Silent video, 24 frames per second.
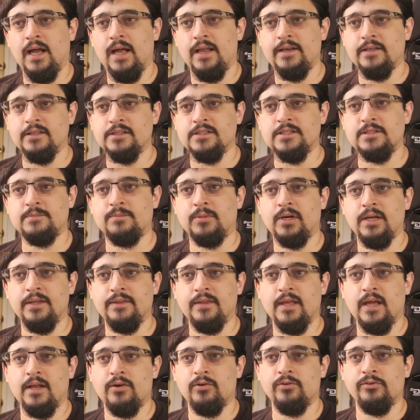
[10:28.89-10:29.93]
and sprayed
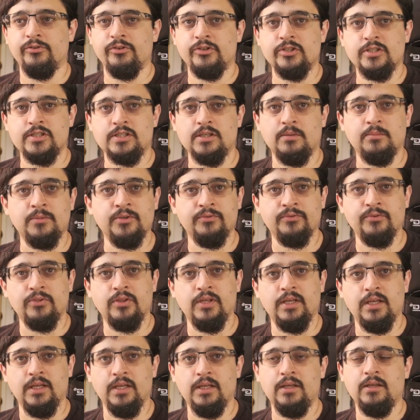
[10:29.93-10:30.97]
that on some of
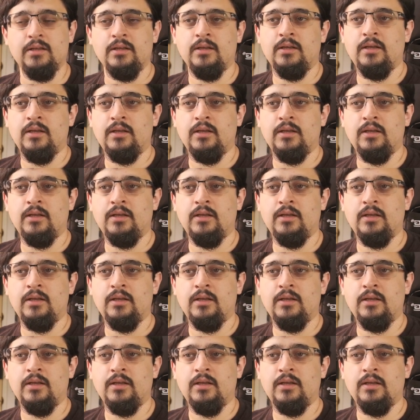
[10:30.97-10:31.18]
the